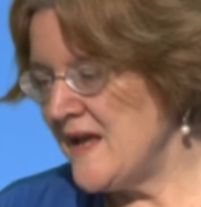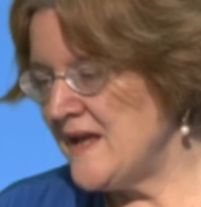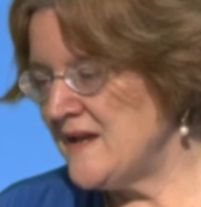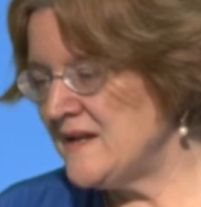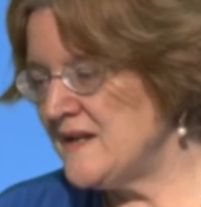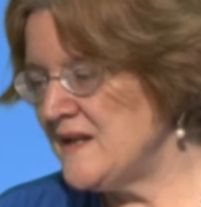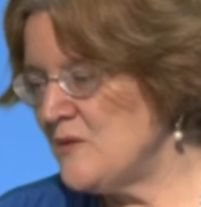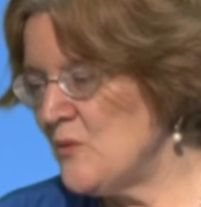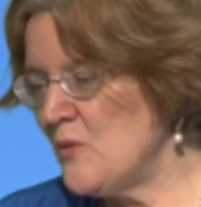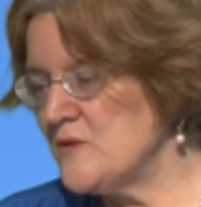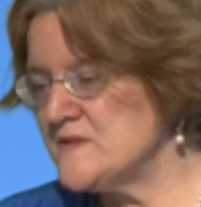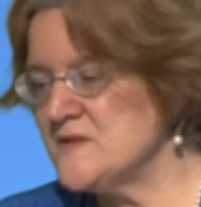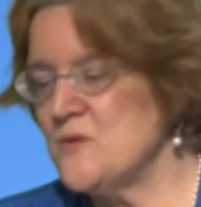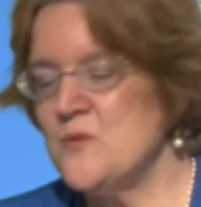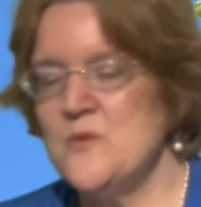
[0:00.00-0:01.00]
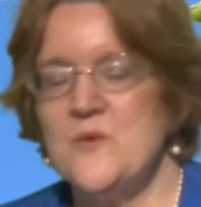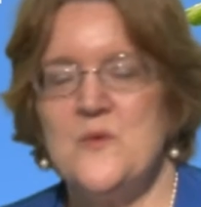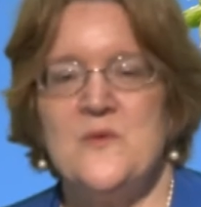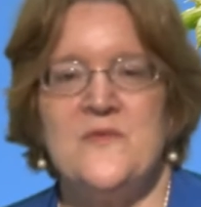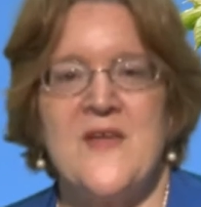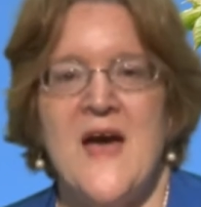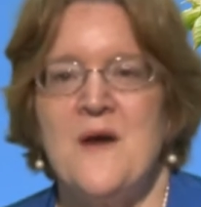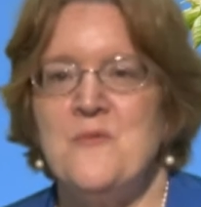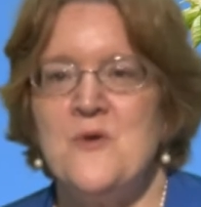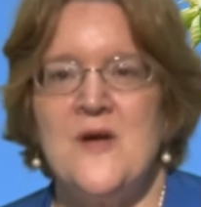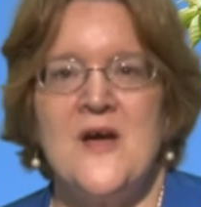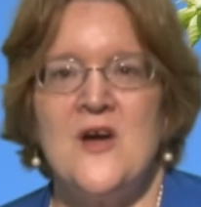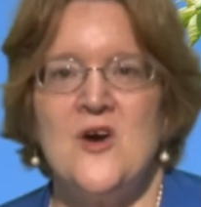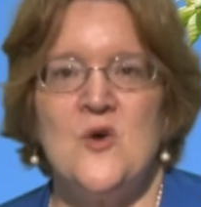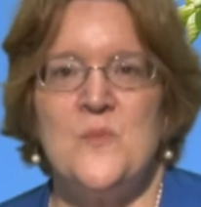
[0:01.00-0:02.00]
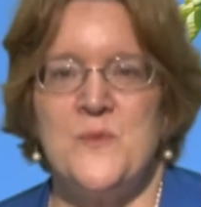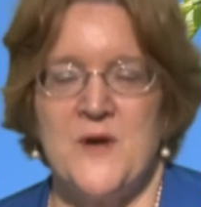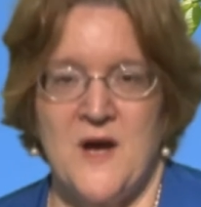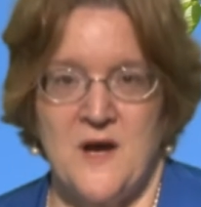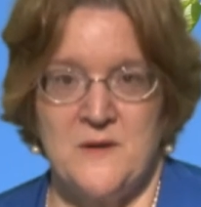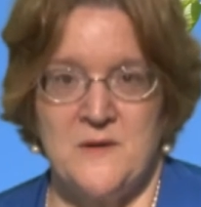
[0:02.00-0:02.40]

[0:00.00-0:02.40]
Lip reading: And so that will help